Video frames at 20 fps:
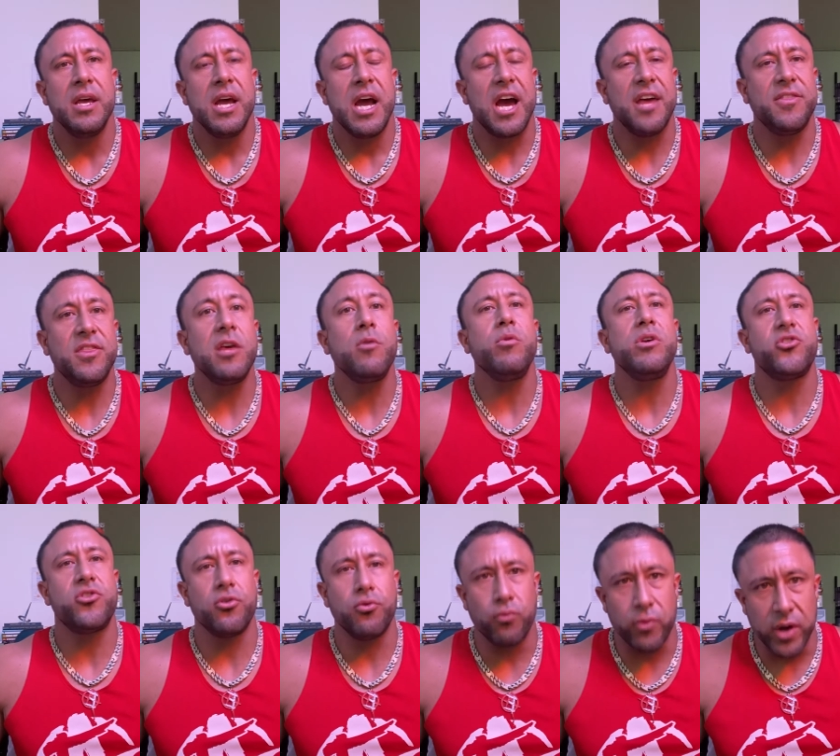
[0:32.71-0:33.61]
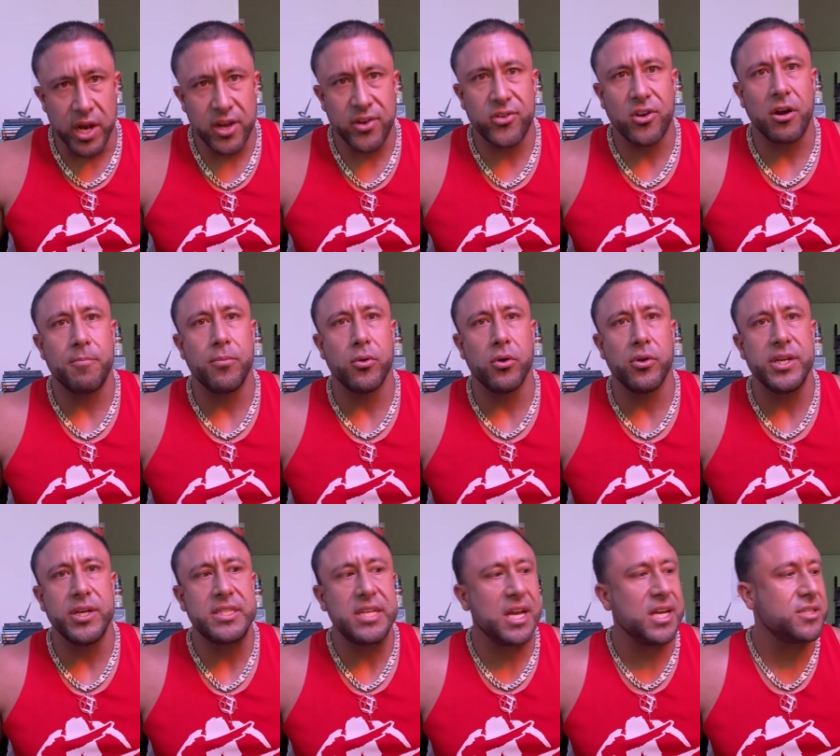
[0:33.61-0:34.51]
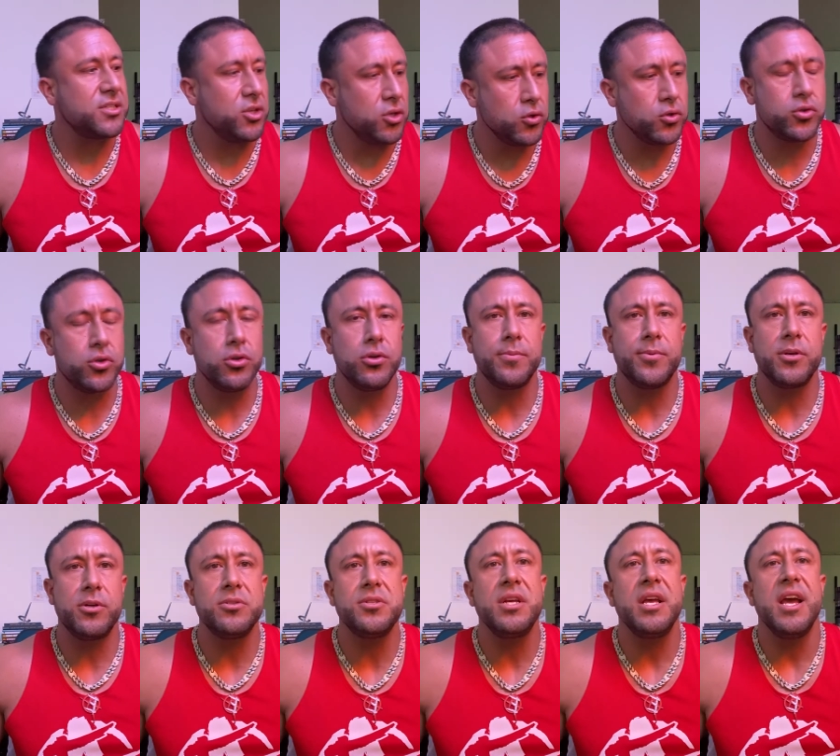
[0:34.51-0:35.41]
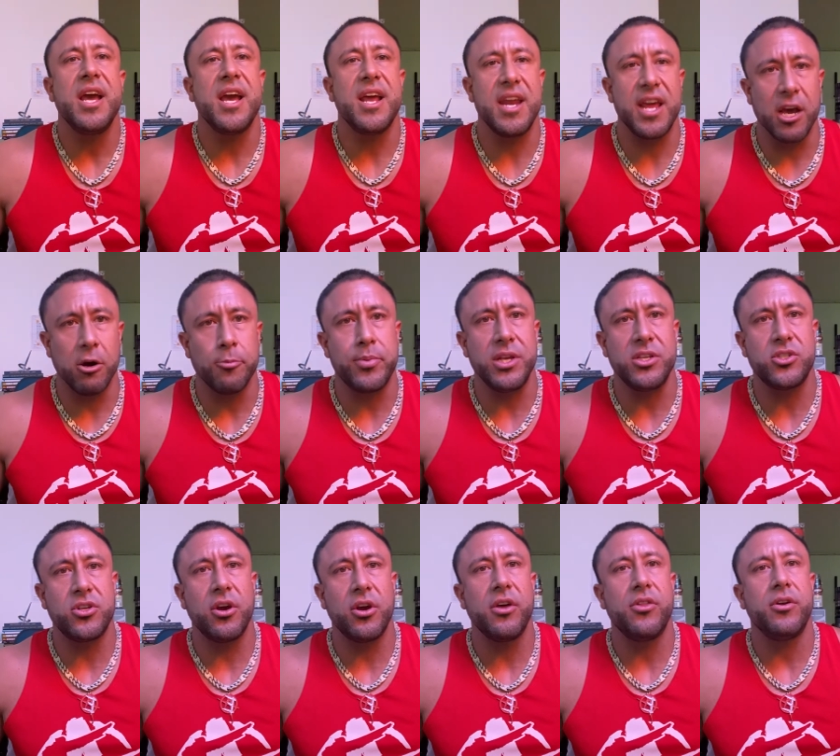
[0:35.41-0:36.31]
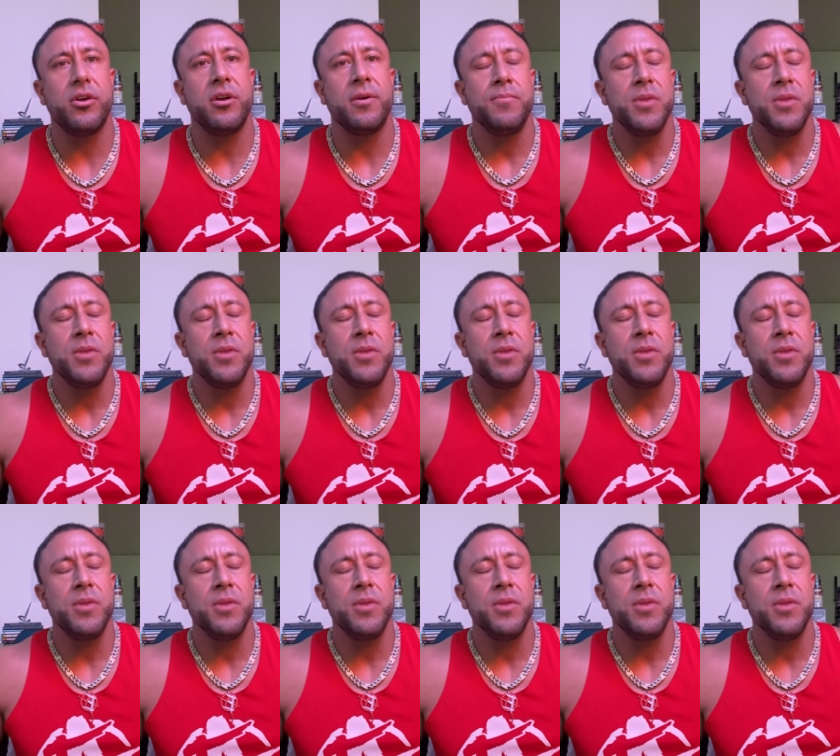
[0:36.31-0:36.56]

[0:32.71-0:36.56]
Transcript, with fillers: I think we should raise our voice as YouTubers and help each other.